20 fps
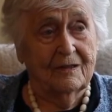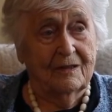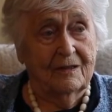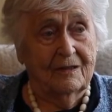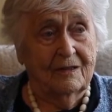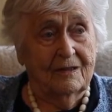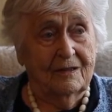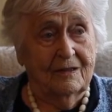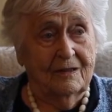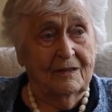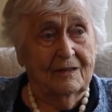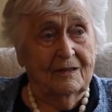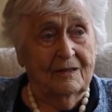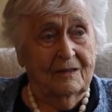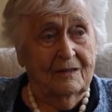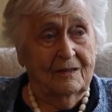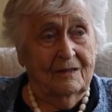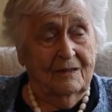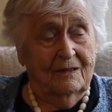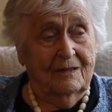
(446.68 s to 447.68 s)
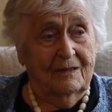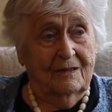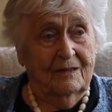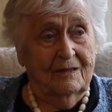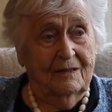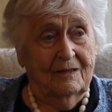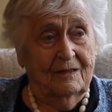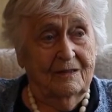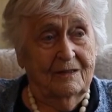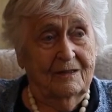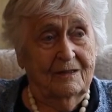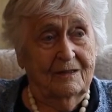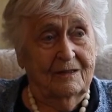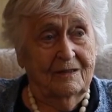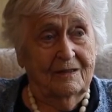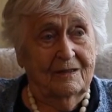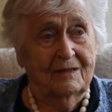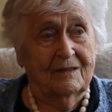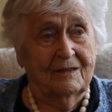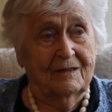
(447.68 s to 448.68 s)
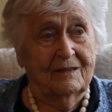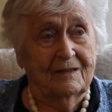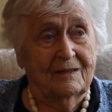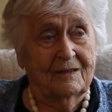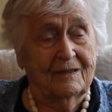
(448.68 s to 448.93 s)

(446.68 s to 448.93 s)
No one is speaking in this clip.